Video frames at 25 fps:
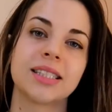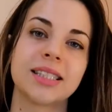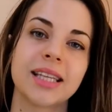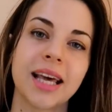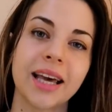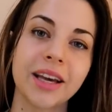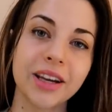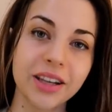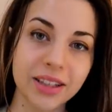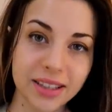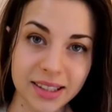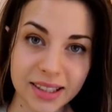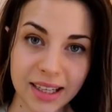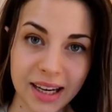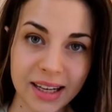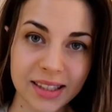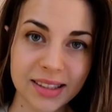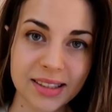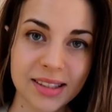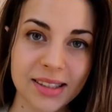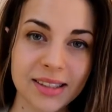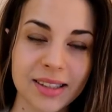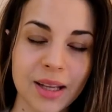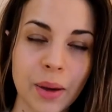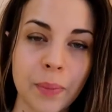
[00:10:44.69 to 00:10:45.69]
say
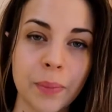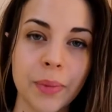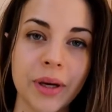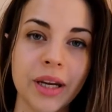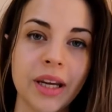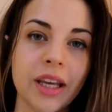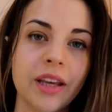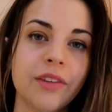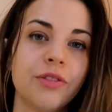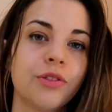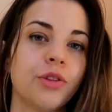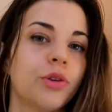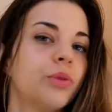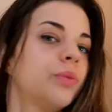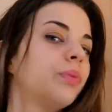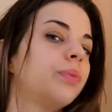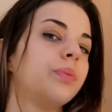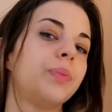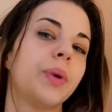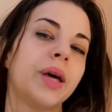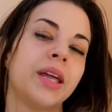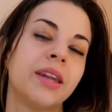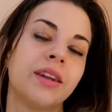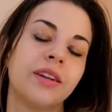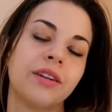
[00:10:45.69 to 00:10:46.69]
goodnight to somebody if
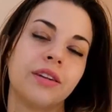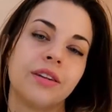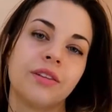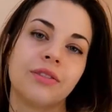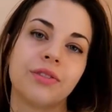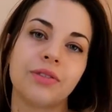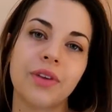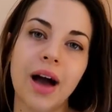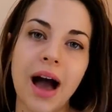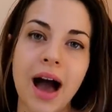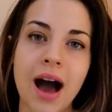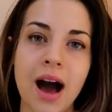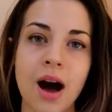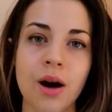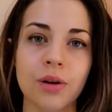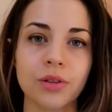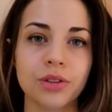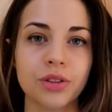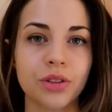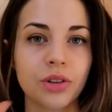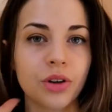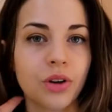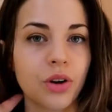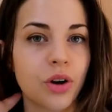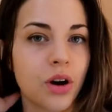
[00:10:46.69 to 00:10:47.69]
you've been
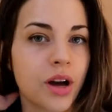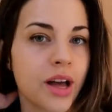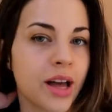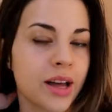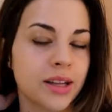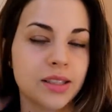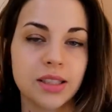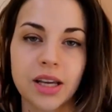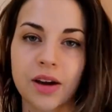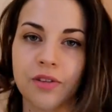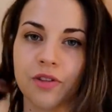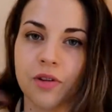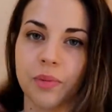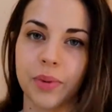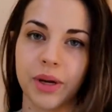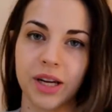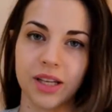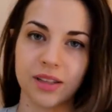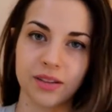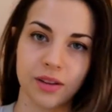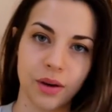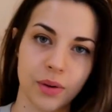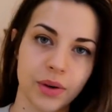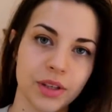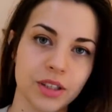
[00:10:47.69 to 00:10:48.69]
out and
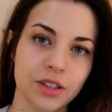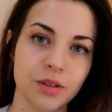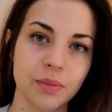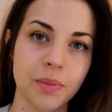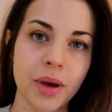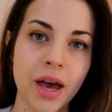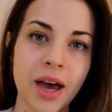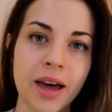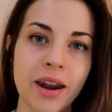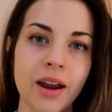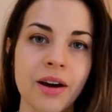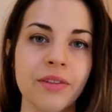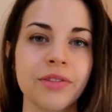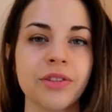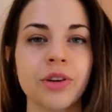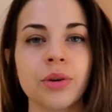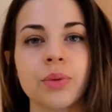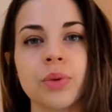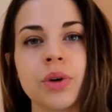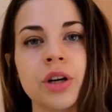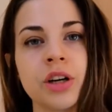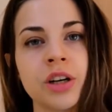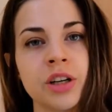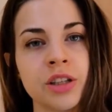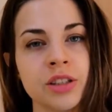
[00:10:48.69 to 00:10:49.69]
everybody's going to bed
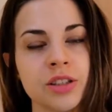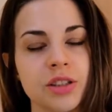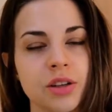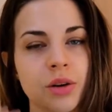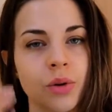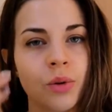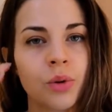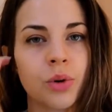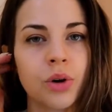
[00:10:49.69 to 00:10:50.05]
afterwards,